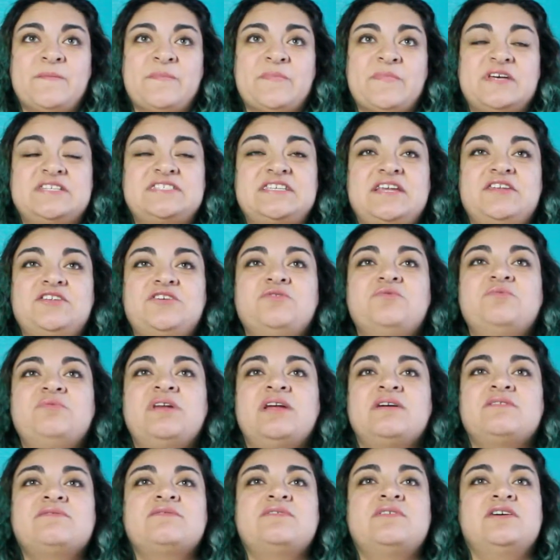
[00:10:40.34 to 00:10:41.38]
because I knew when
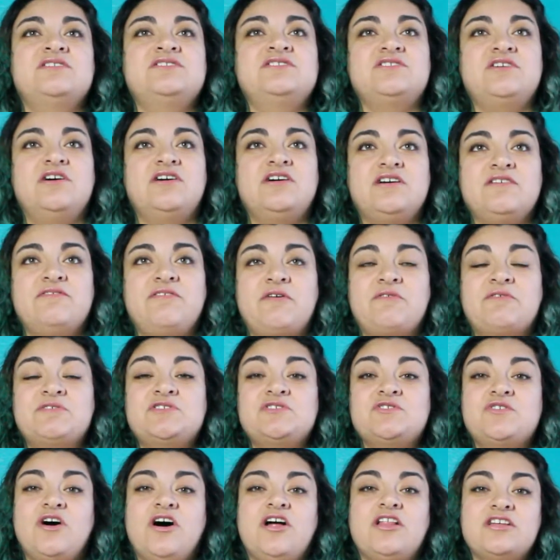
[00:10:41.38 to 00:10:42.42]
I got to if I went
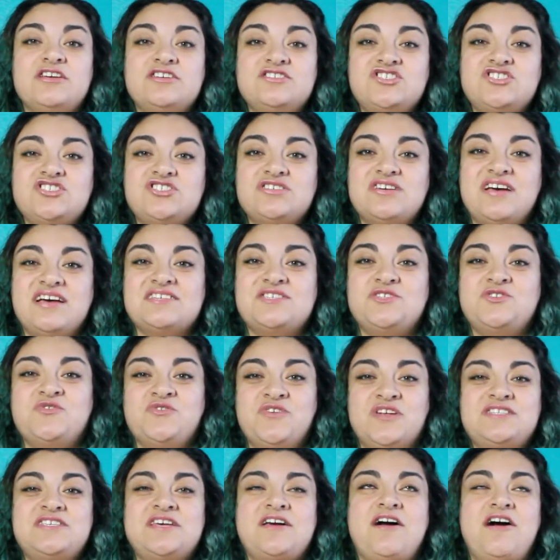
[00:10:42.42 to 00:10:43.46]
to college, as
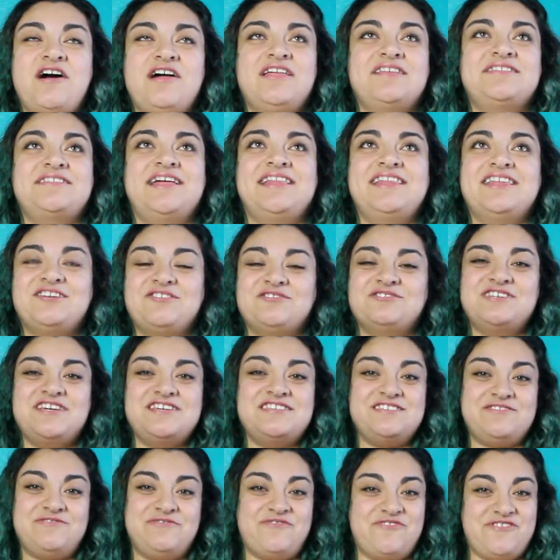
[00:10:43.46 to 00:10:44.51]
soon as I got like that little
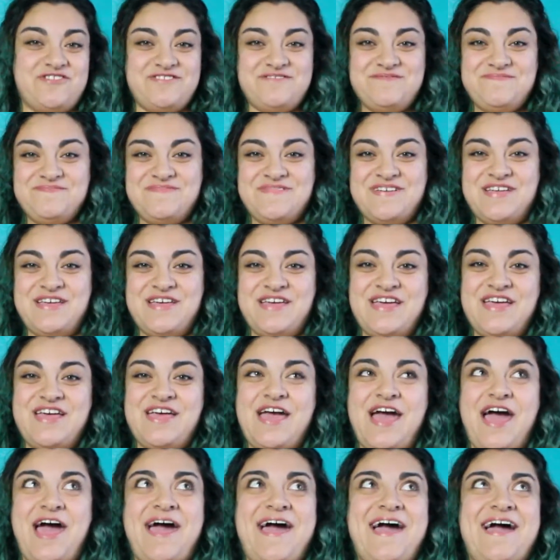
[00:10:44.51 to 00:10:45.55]
taste of freedom,
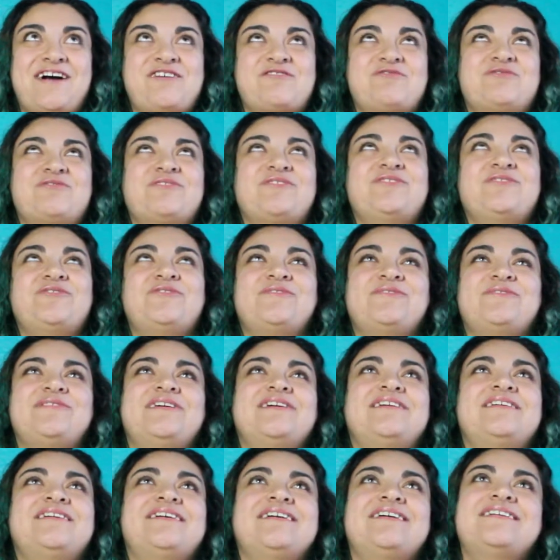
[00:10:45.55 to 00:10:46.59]
I would go
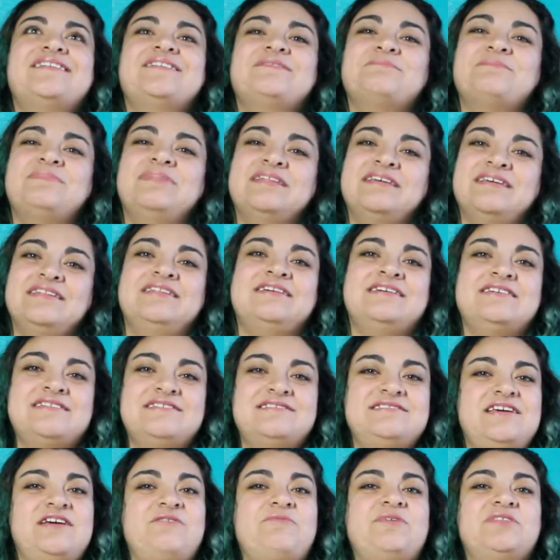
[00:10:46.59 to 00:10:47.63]
like completely
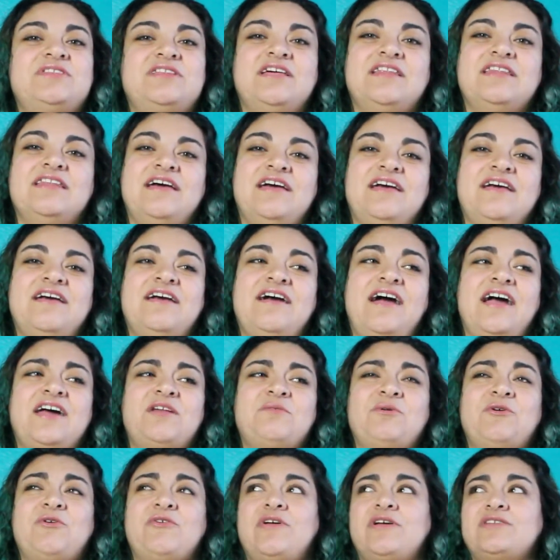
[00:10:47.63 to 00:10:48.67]
insane with it. Like,
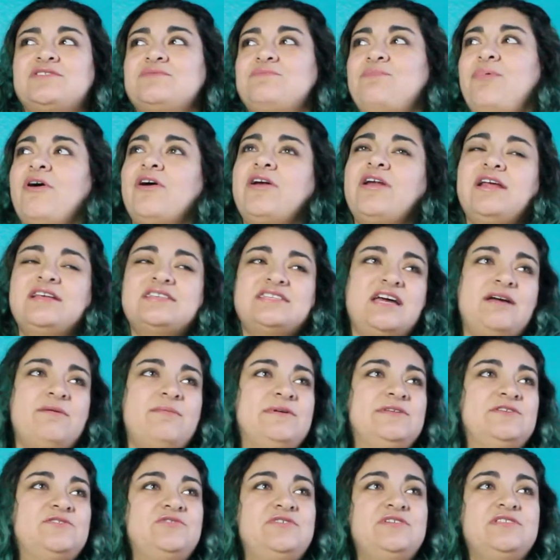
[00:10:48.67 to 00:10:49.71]
I'd be going out to parties, I'd
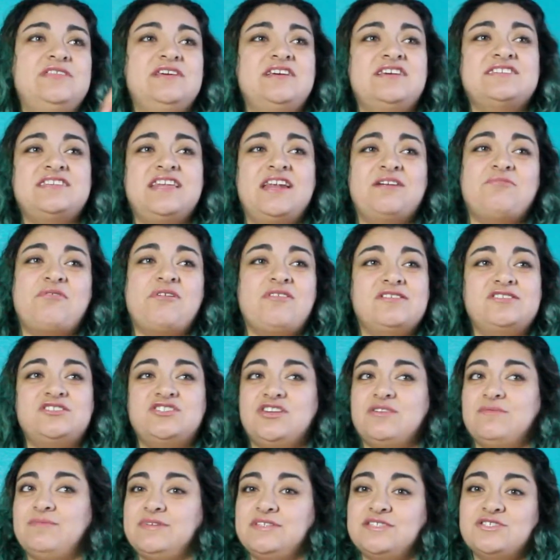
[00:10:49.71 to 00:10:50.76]
be doing things that I probably
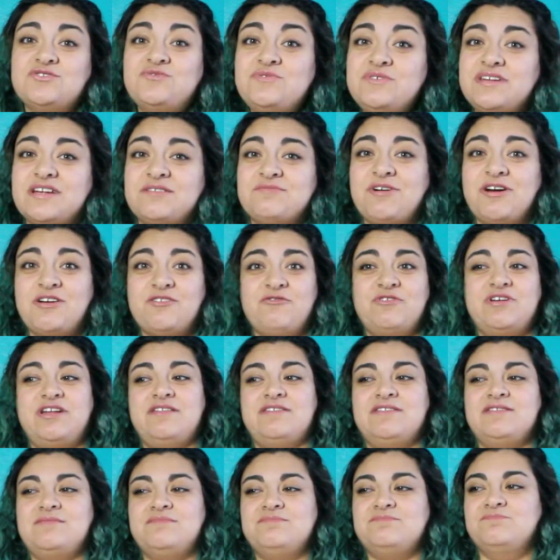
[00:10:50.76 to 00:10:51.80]
shouldn't be doing. I probably would
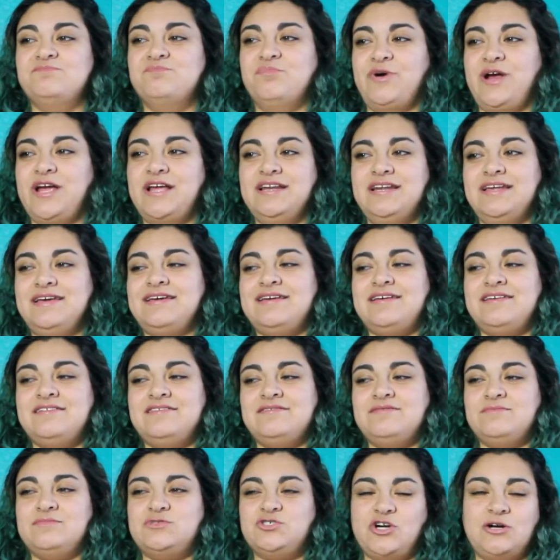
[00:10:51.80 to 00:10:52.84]
end up pregnant
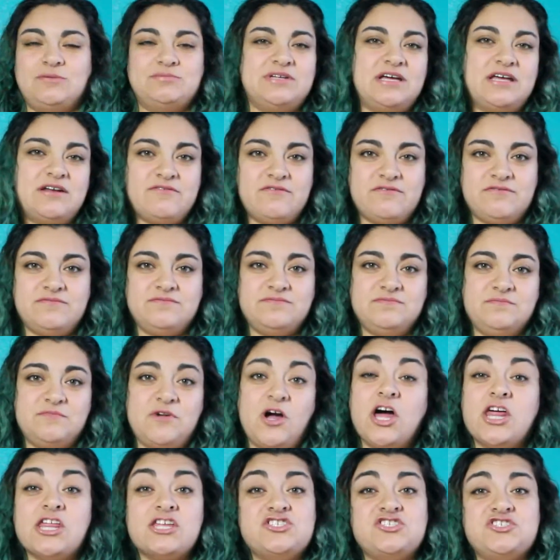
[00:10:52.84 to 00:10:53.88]
and dropped out of
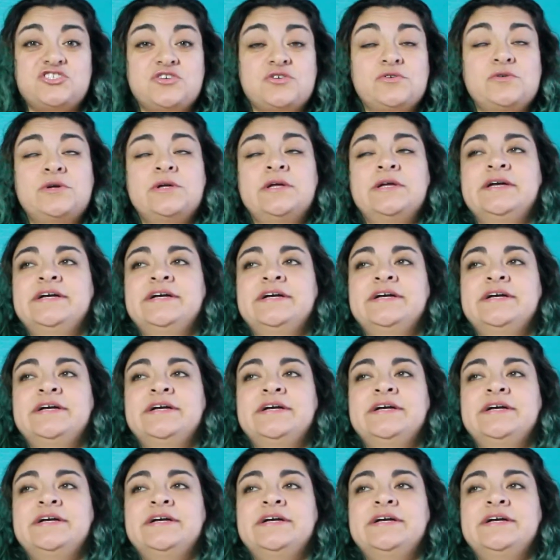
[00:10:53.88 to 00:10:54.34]
college, you know.